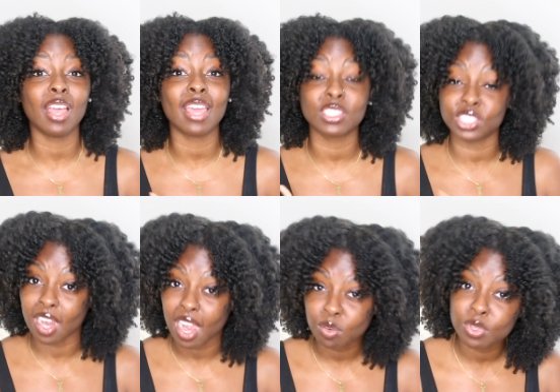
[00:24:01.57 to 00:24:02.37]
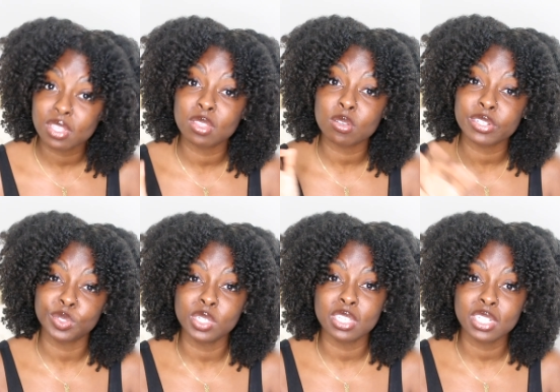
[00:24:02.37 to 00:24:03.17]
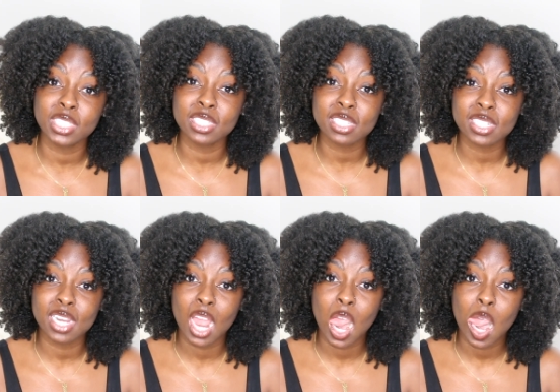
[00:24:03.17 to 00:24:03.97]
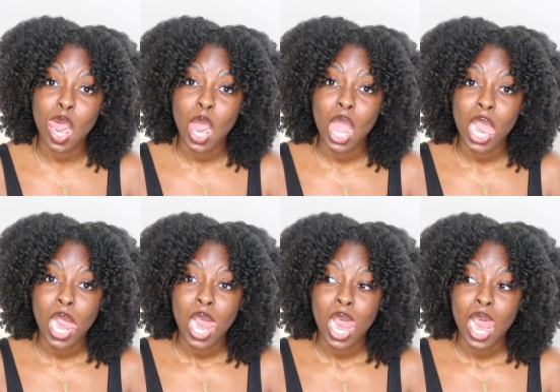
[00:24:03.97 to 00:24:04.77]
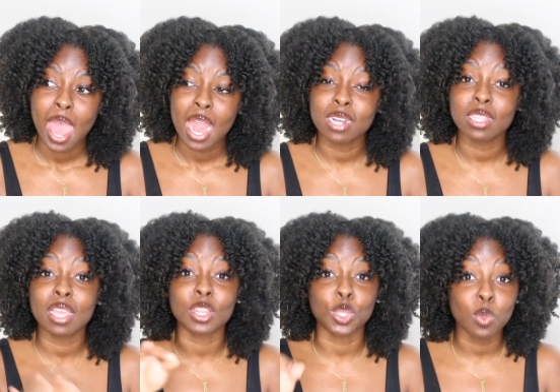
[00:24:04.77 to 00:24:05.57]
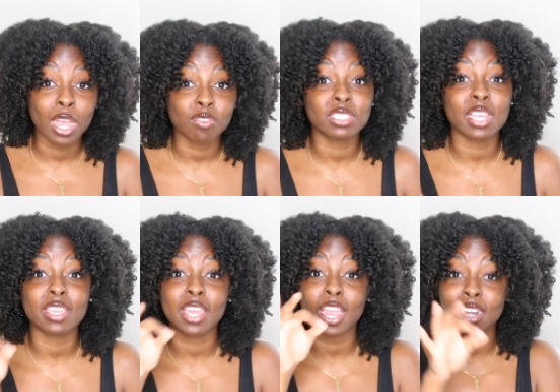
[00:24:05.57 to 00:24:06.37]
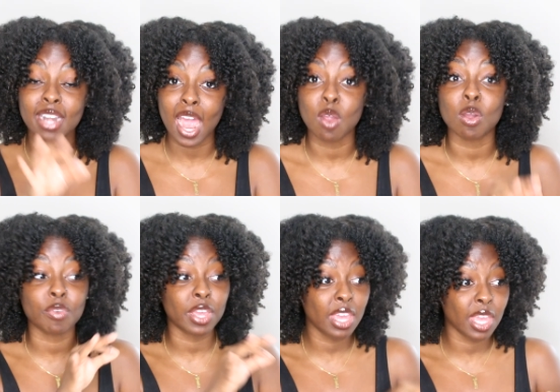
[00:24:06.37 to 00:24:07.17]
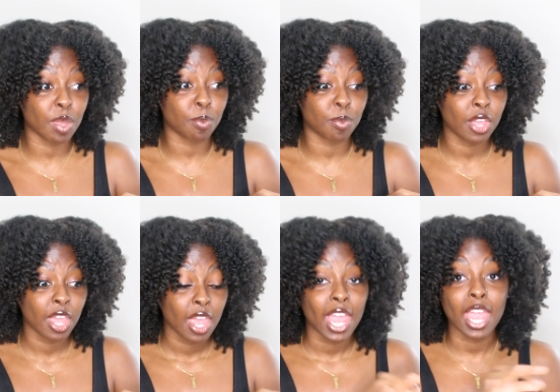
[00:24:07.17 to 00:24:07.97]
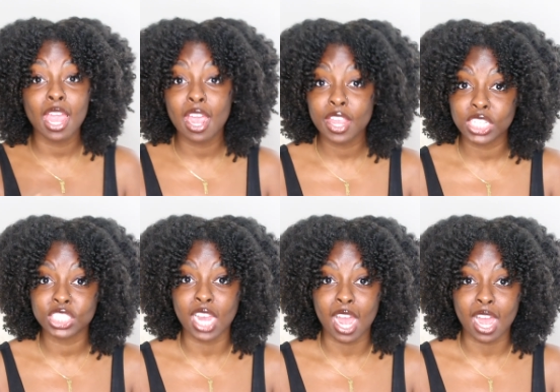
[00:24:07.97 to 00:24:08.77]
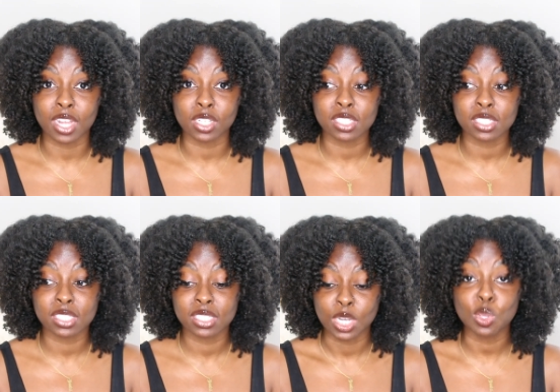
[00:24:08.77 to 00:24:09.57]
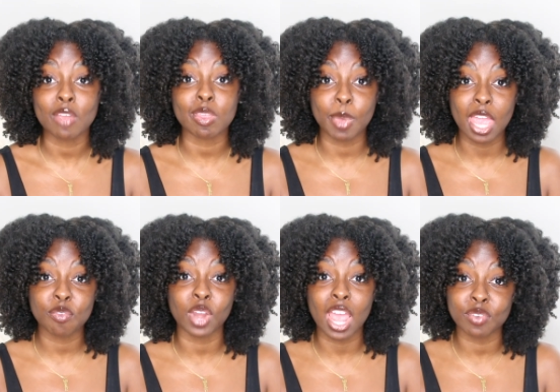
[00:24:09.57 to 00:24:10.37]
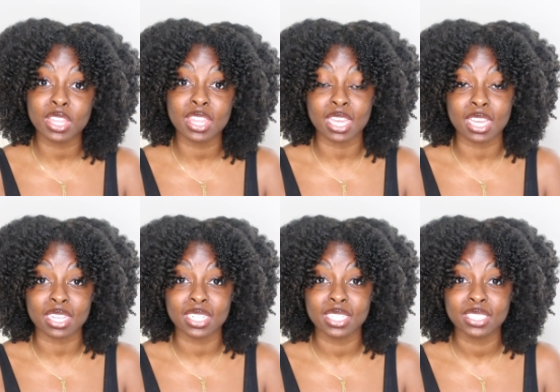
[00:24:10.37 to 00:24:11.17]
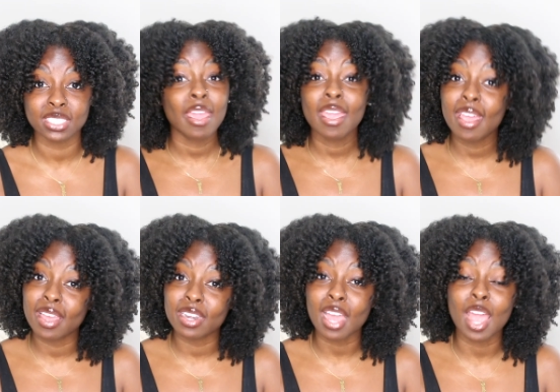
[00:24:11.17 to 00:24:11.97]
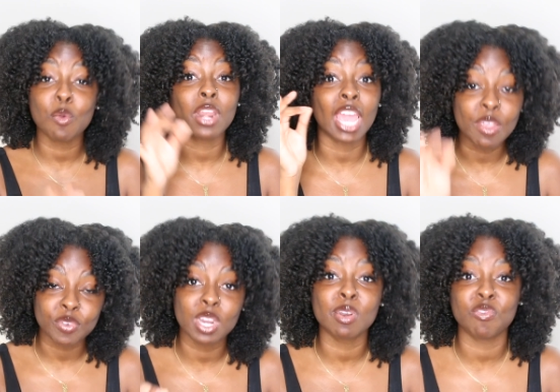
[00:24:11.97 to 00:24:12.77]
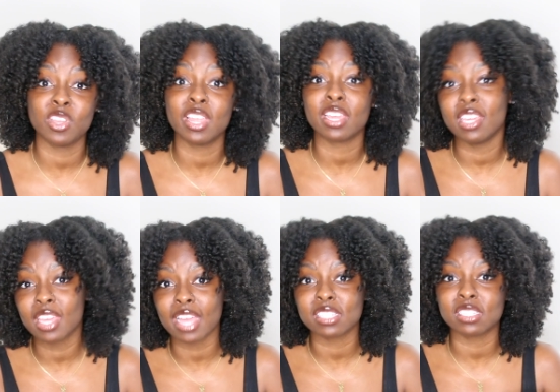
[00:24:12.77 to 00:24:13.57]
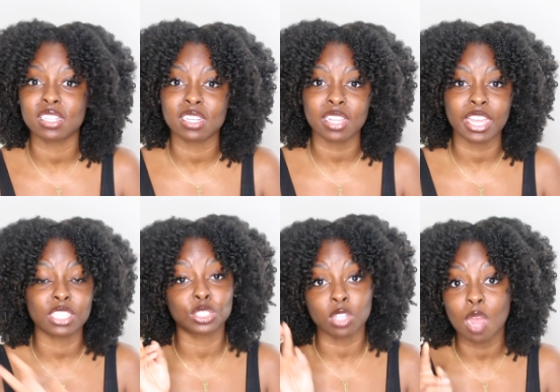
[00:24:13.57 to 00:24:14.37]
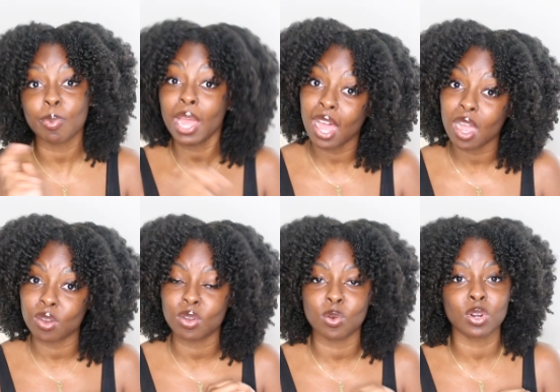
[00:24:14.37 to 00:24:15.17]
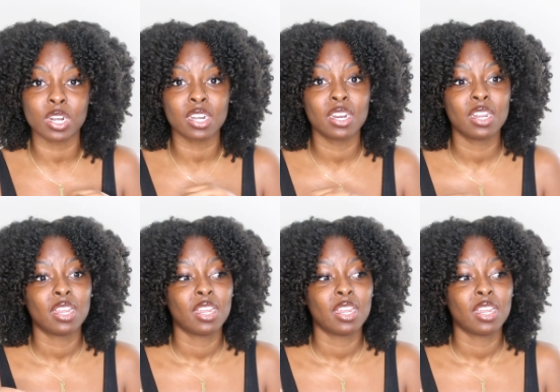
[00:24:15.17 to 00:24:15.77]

y'all had a child within those three years, and then you have to take care now of him and your child, you have to pay for everything. And I would hate for him to feel like he has to like drop out or